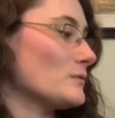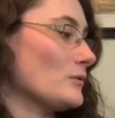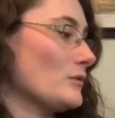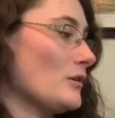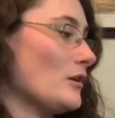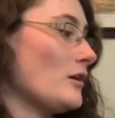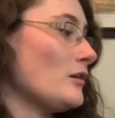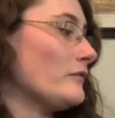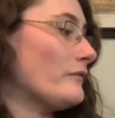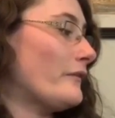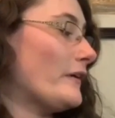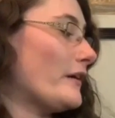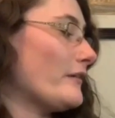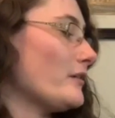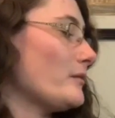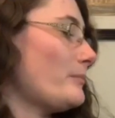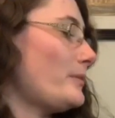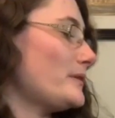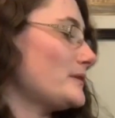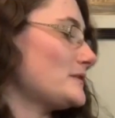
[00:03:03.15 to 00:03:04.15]
were all
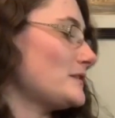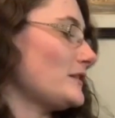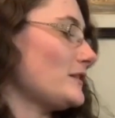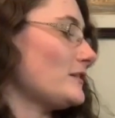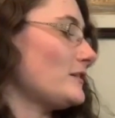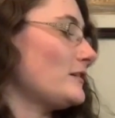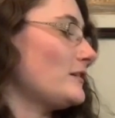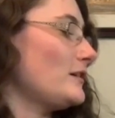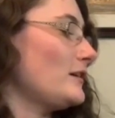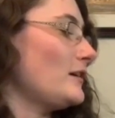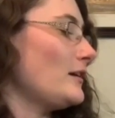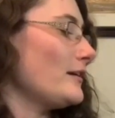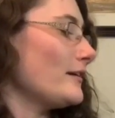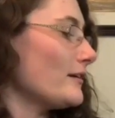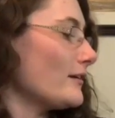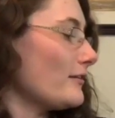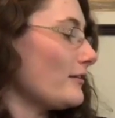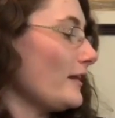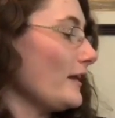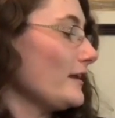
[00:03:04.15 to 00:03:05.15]
very busy.
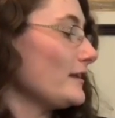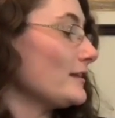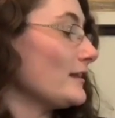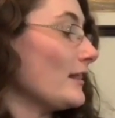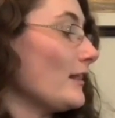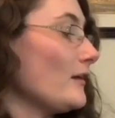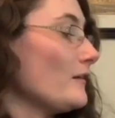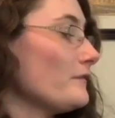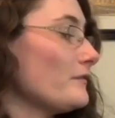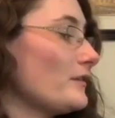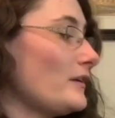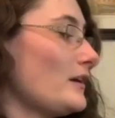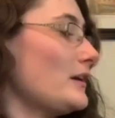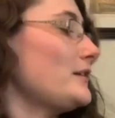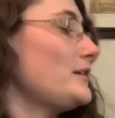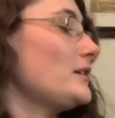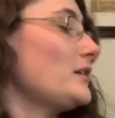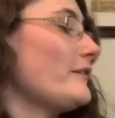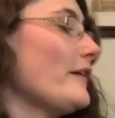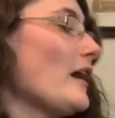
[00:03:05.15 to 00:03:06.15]
They loved the
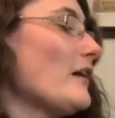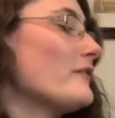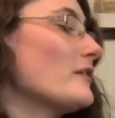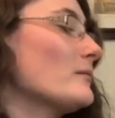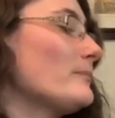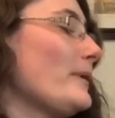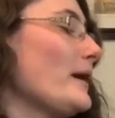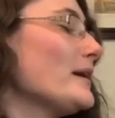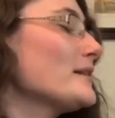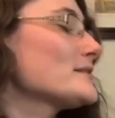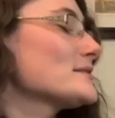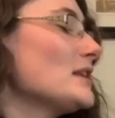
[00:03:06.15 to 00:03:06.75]
idea of having pets